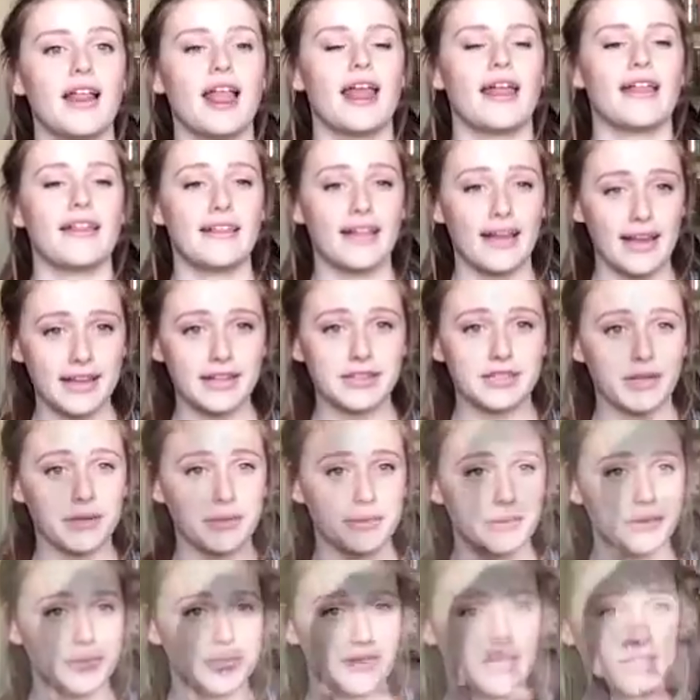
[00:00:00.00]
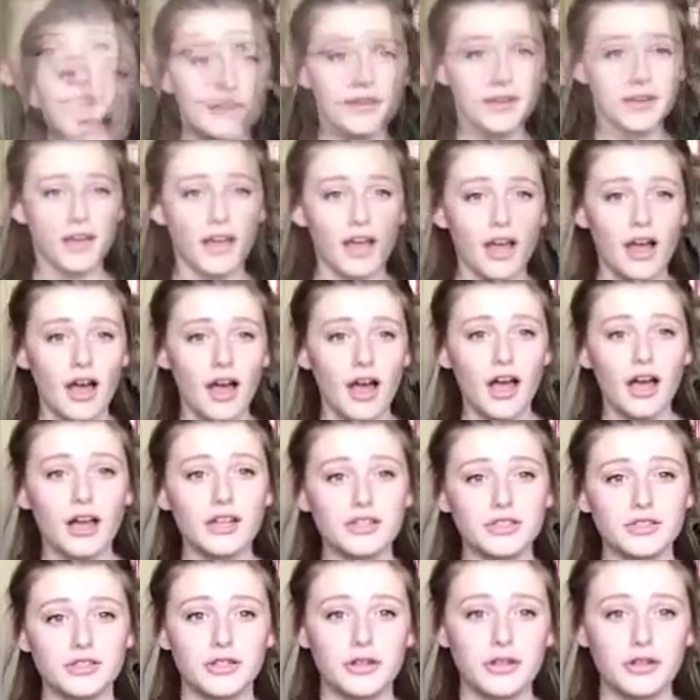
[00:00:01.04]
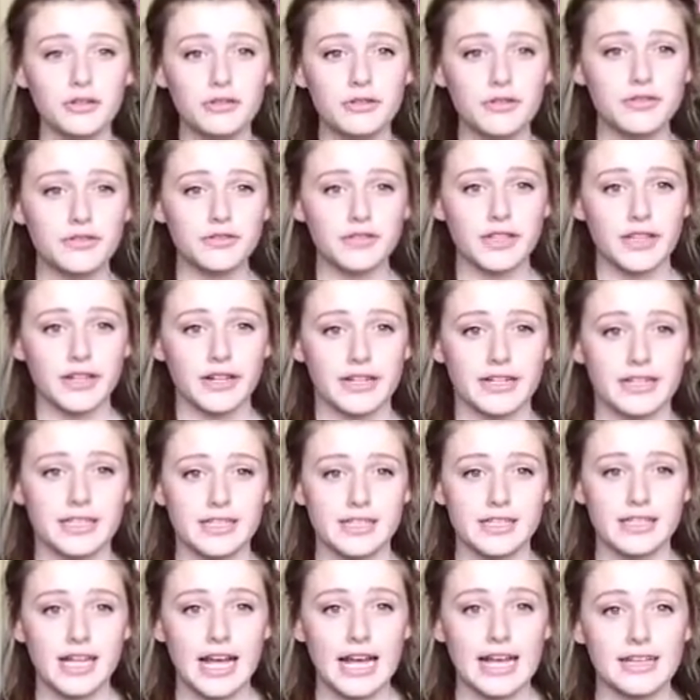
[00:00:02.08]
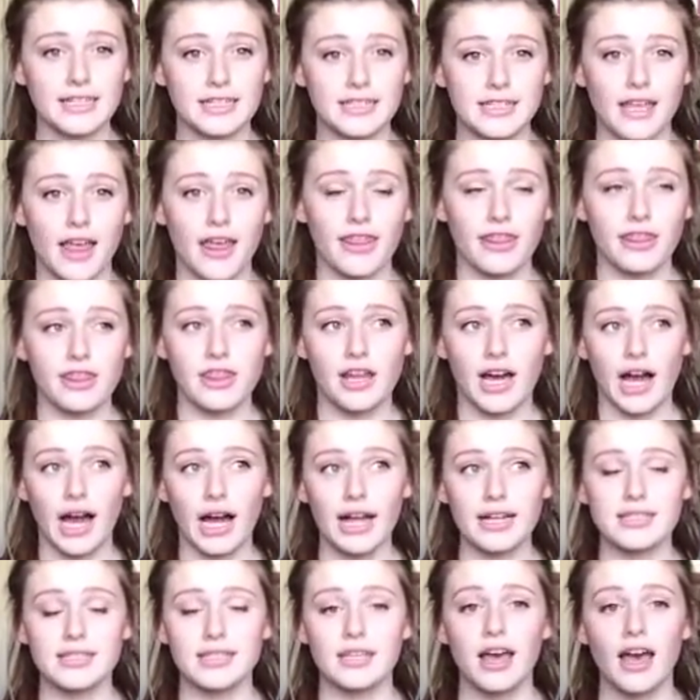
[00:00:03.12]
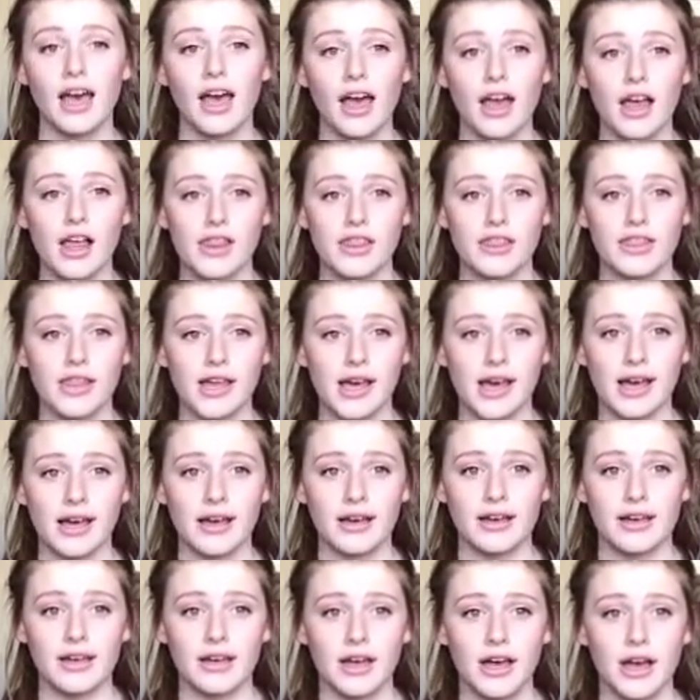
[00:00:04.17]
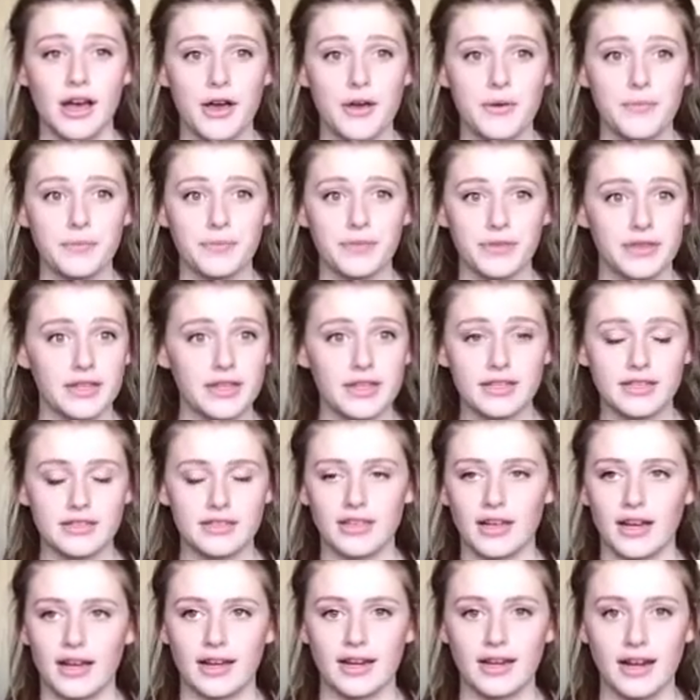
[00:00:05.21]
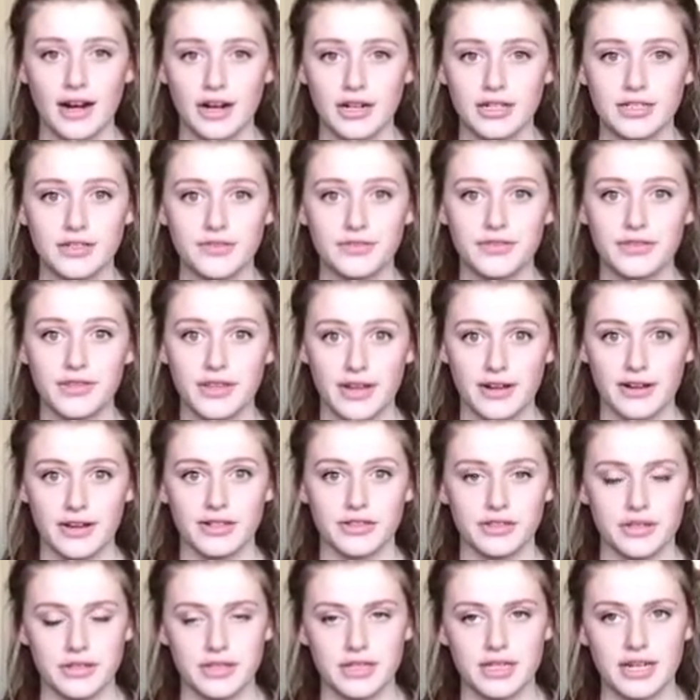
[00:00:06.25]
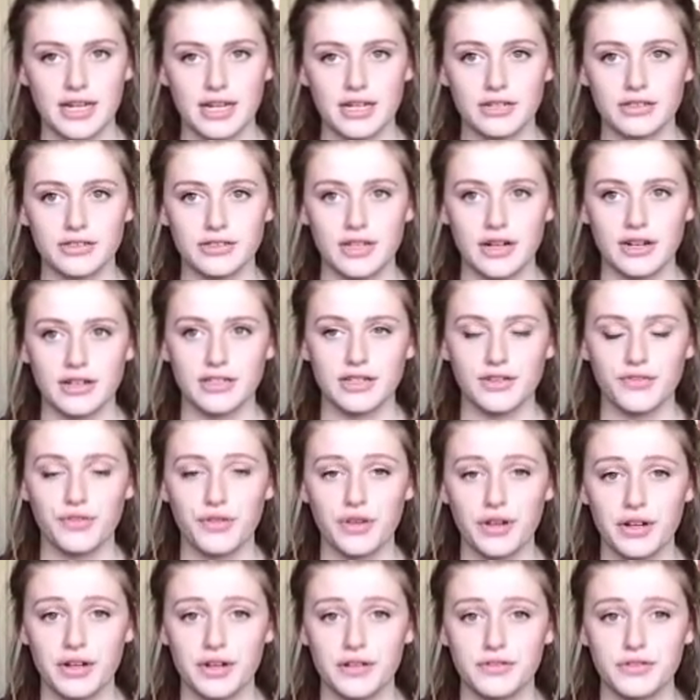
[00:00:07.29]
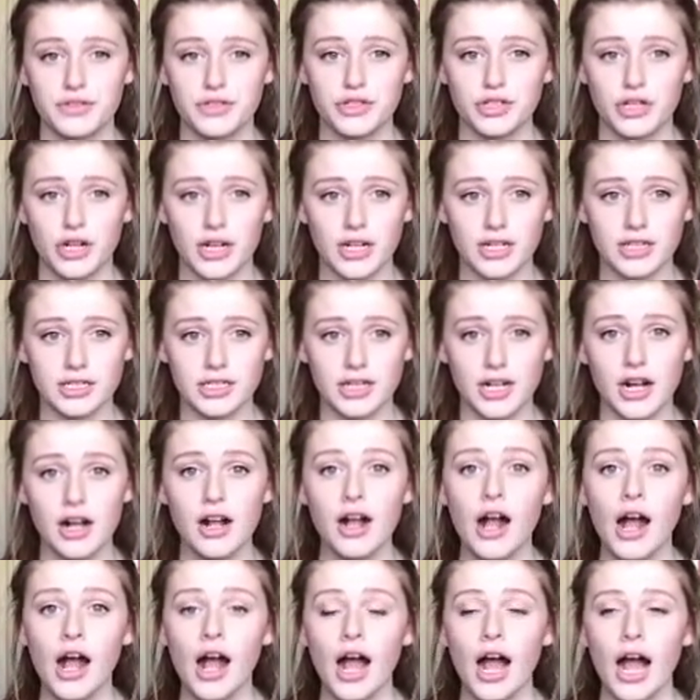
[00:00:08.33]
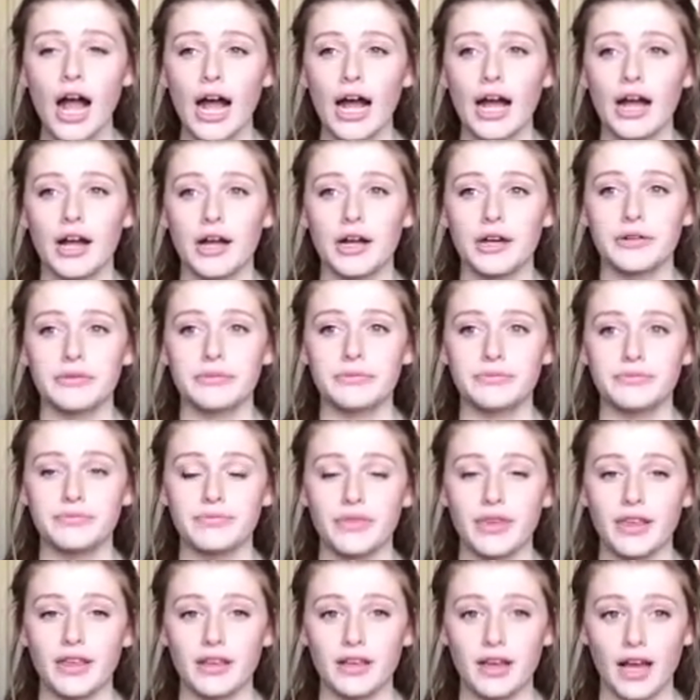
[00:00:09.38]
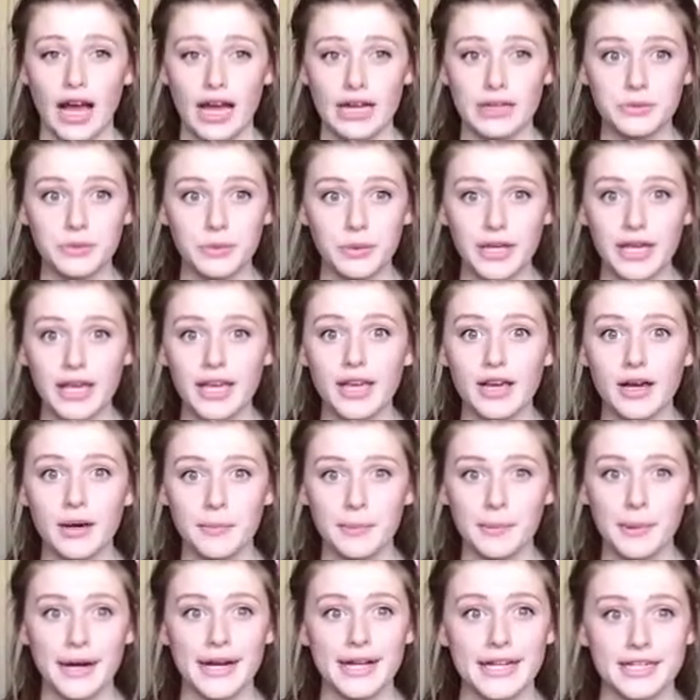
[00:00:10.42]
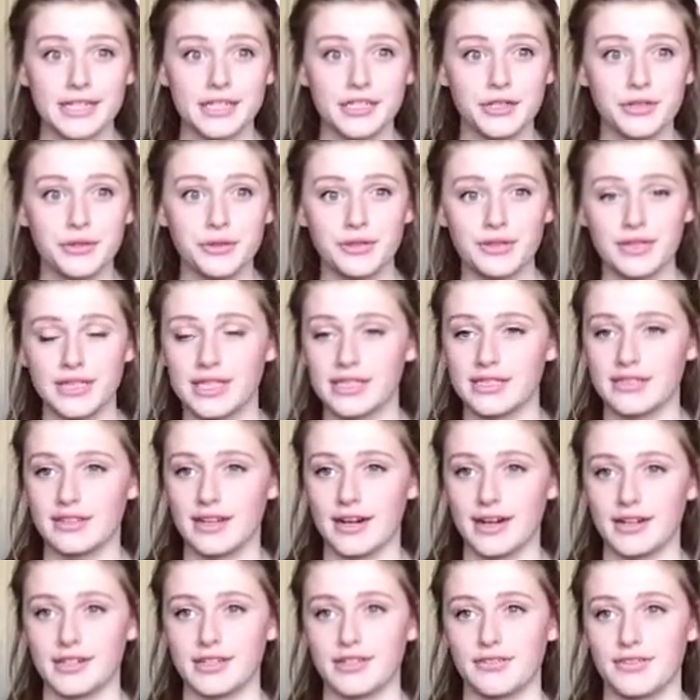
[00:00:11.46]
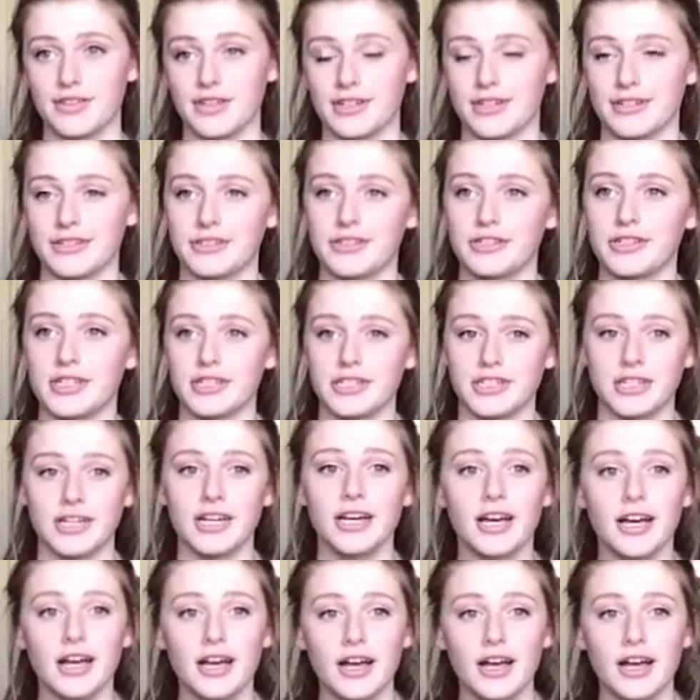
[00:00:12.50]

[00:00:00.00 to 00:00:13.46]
engage our audience. Todorov's theory states that there is like a narrative theory, so it's a narrative theory of structure, and we abided to this narrative theory of structure